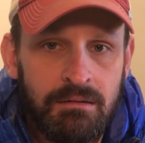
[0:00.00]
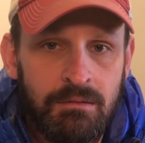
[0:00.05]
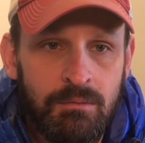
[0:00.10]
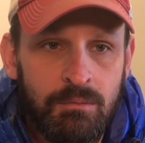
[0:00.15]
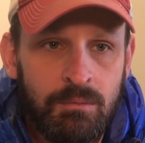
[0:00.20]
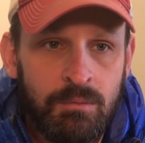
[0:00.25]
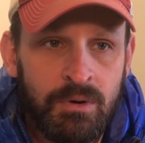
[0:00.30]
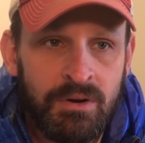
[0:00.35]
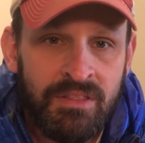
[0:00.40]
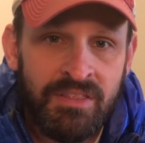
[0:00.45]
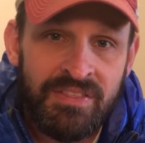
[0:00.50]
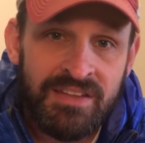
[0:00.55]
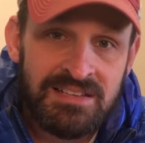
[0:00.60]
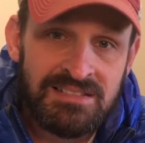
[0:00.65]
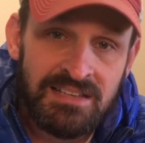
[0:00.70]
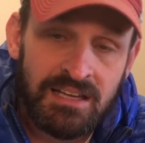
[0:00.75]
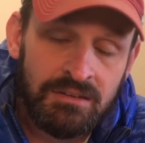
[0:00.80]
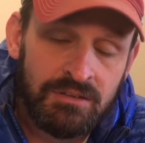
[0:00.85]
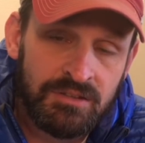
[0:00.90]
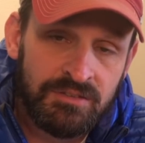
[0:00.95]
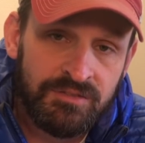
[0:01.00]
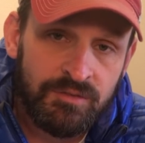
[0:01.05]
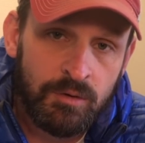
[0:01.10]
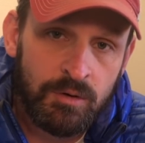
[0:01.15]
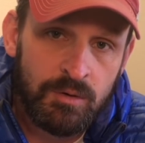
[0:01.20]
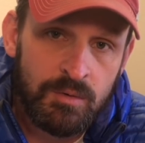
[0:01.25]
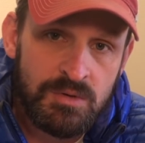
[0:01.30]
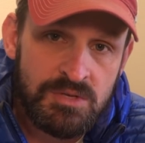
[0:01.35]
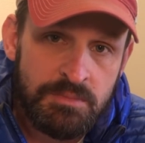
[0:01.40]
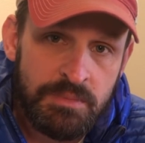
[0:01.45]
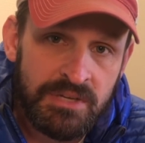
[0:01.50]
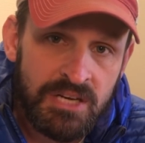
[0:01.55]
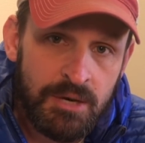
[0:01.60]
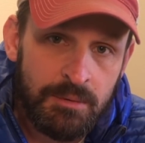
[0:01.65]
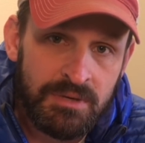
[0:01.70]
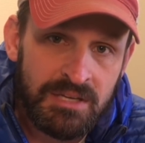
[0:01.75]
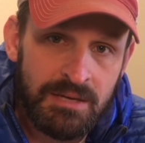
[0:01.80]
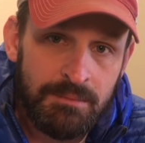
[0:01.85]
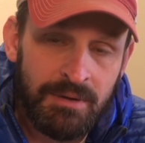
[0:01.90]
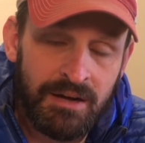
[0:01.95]
One of the things I looked for was being able
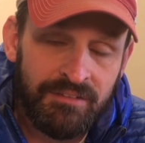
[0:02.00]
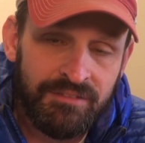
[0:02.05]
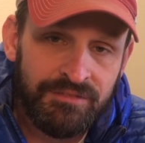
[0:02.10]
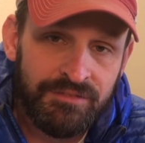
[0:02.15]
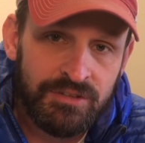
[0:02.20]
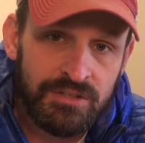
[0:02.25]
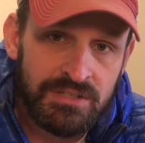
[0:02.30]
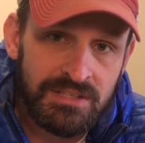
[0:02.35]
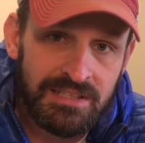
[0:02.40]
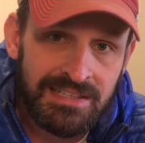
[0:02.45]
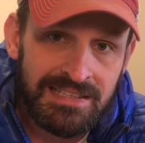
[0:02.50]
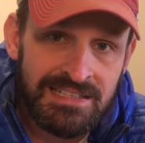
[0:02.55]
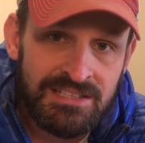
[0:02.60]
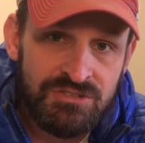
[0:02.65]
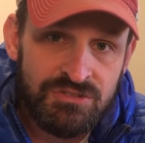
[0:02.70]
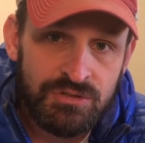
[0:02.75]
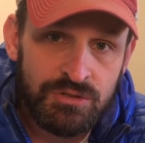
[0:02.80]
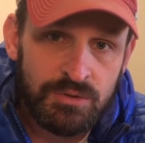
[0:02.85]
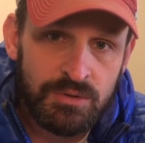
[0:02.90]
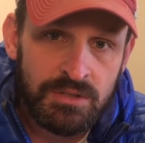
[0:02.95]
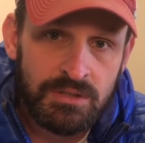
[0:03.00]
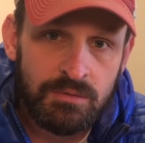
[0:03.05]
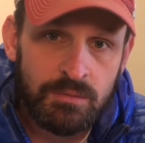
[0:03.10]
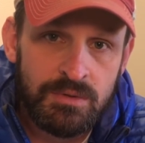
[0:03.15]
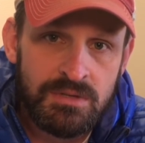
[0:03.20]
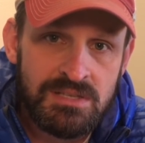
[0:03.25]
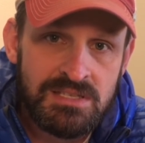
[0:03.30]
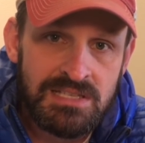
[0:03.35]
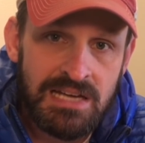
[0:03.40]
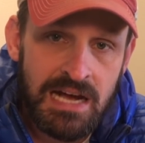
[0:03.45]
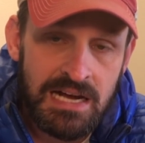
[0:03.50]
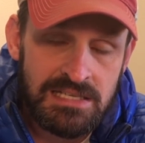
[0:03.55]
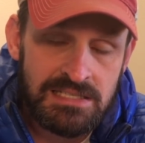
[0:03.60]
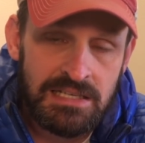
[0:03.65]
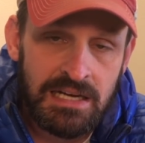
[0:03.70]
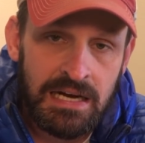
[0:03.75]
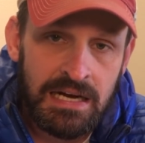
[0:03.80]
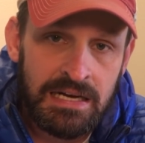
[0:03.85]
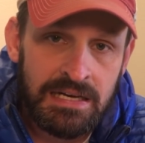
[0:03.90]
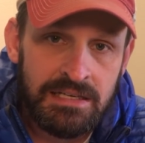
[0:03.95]
to get my foot into it with socks
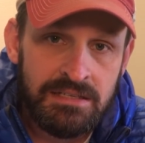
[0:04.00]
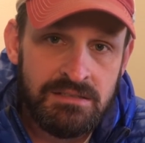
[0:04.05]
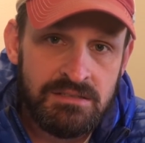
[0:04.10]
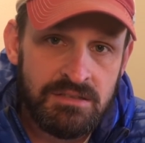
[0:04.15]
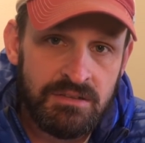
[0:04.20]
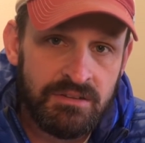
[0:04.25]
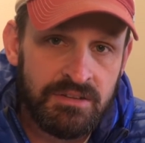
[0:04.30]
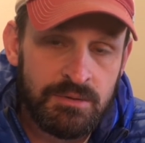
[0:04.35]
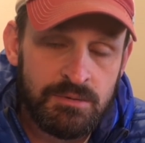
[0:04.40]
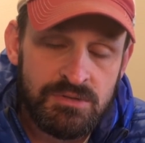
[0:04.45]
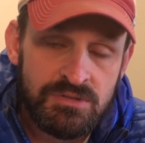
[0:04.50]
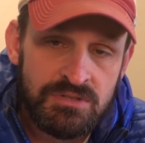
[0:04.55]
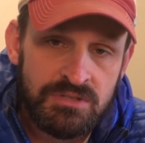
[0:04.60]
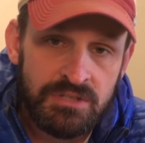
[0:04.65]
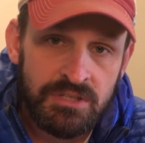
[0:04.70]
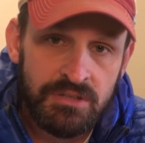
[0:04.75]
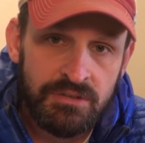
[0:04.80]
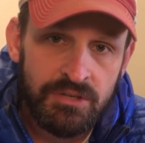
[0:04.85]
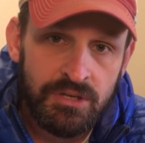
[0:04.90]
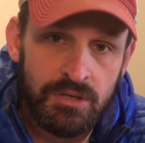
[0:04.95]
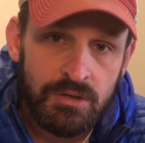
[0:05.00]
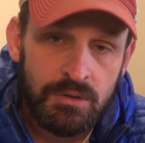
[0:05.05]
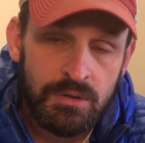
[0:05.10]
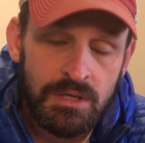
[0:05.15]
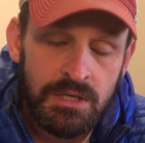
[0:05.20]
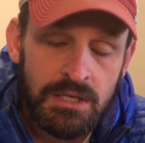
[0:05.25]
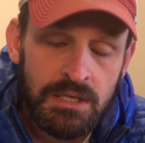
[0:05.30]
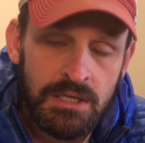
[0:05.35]
on, so that there was no